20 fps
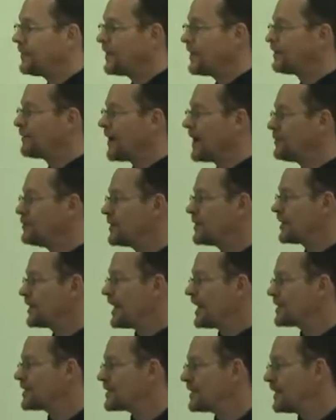If I'm in the
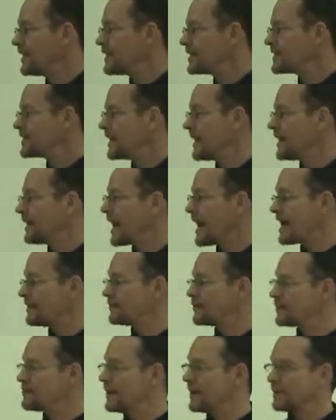next heat at state
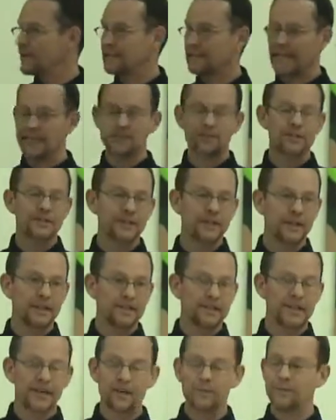after the medley, that's what
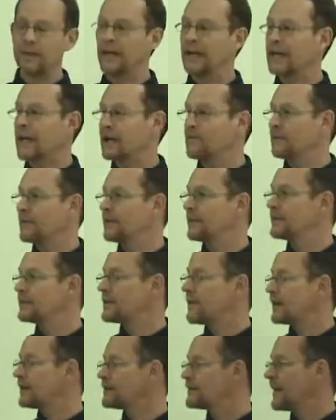it's going to be, and I'm going
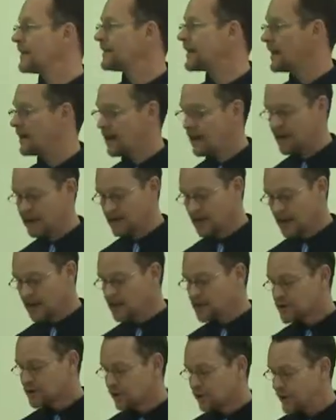to take that on.
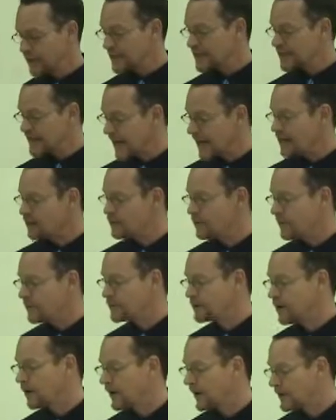So we decided we
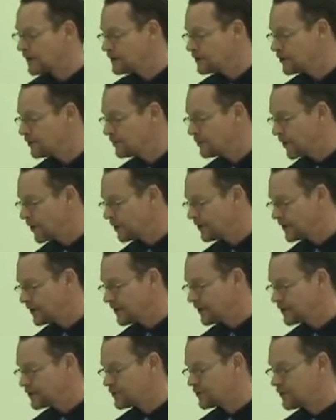would go ahead and do both
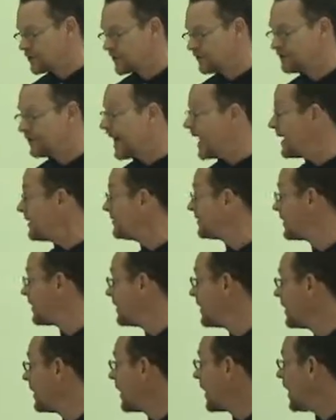the 2 and the 5
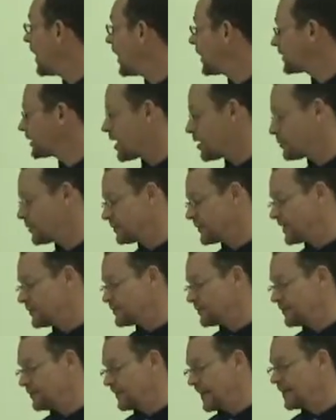
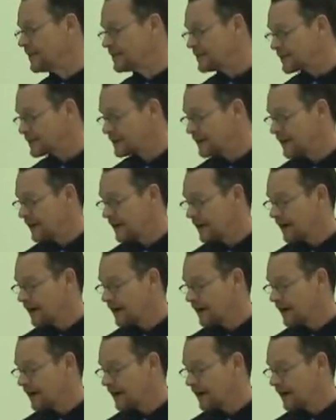complementary events.